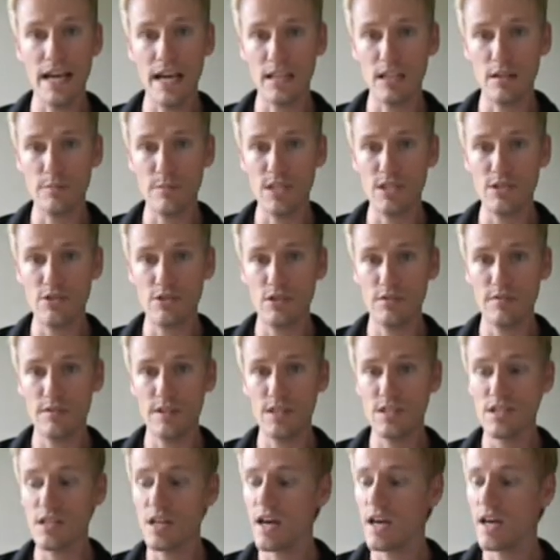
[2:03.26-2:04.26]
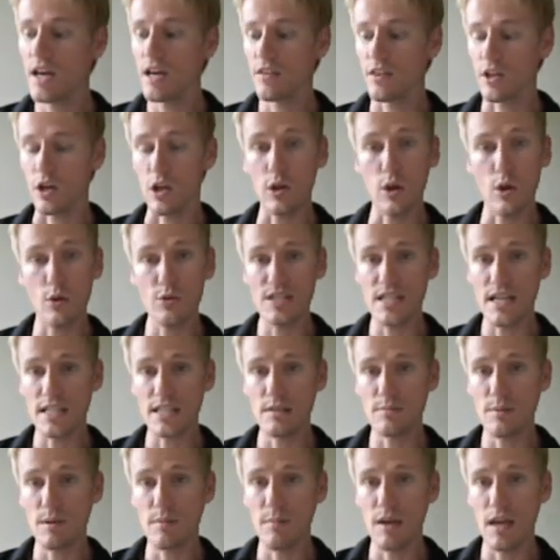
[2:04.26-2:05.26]
had to be serviced, the clothes had
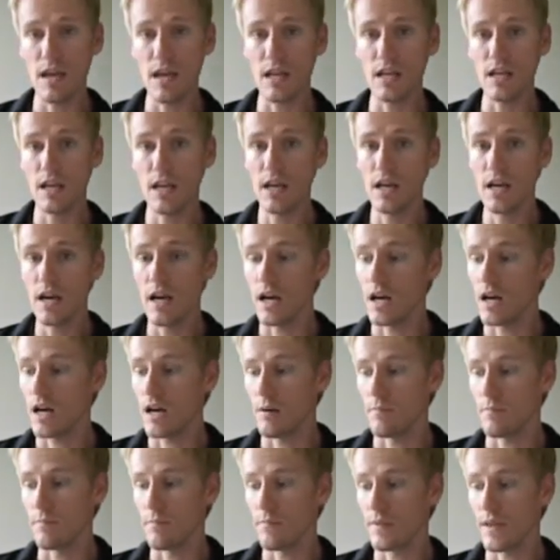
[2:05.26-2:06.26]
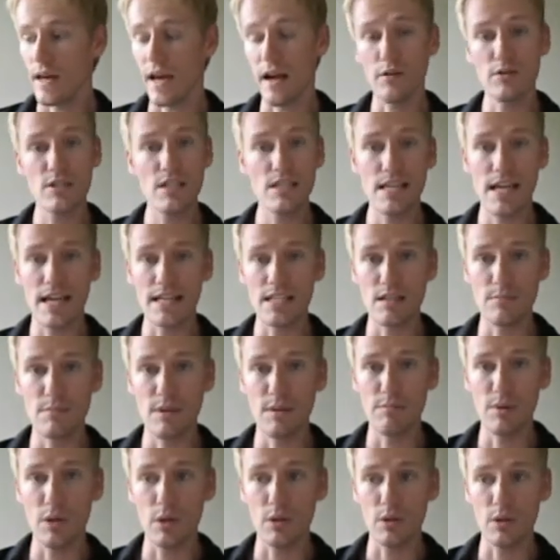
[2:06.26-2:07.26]
to be made, the houses had to be
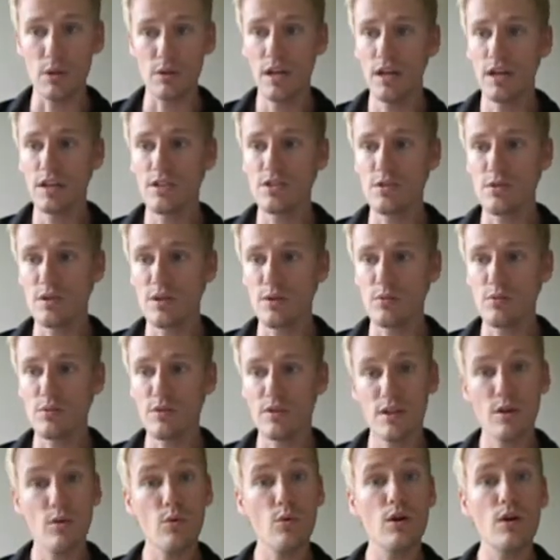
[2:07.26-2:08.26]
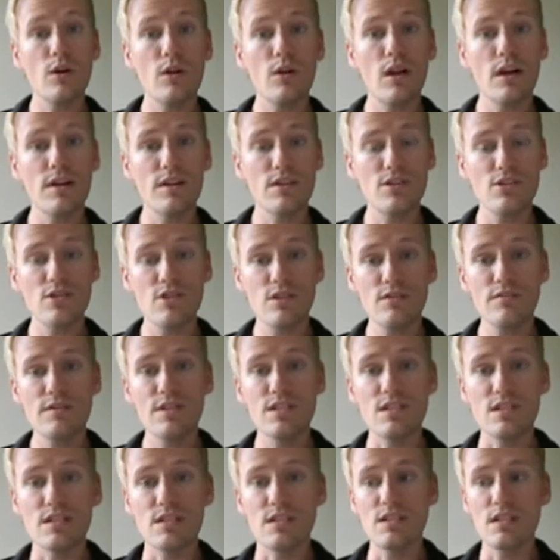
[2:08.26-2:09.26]
built. So there were a lot of
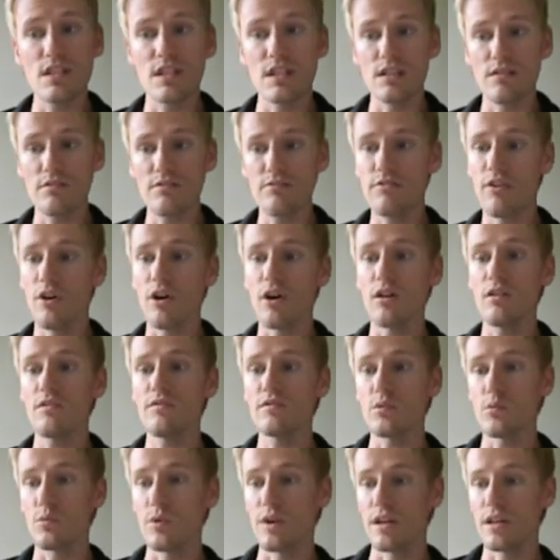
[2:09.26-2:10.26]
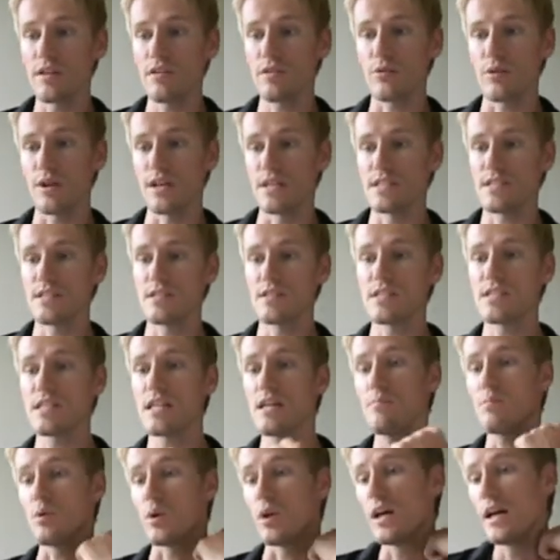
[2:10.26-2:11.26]
services involved with grains and
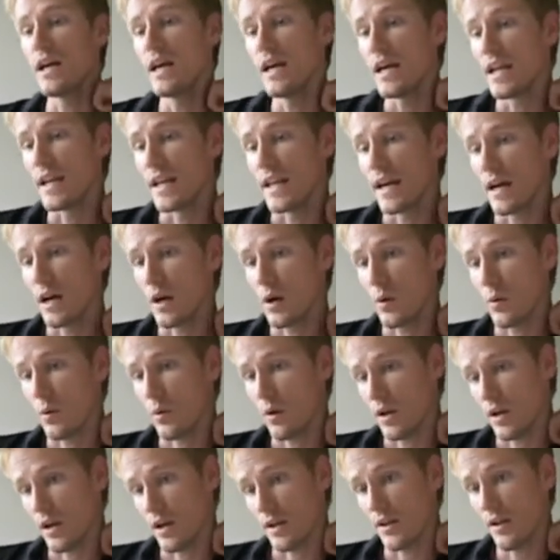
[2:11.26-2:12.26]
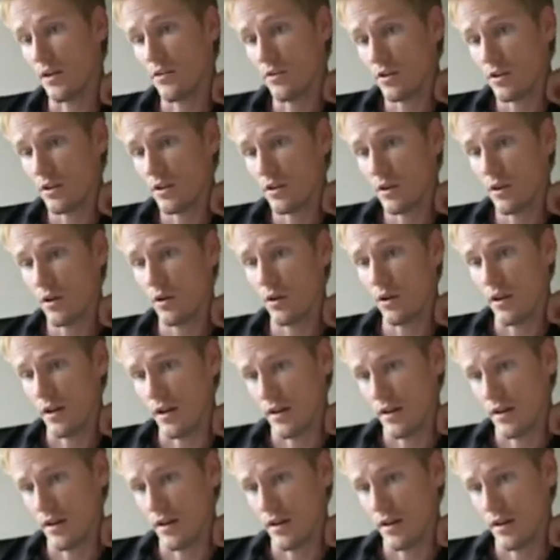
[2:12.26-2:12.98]
staple. Now, another good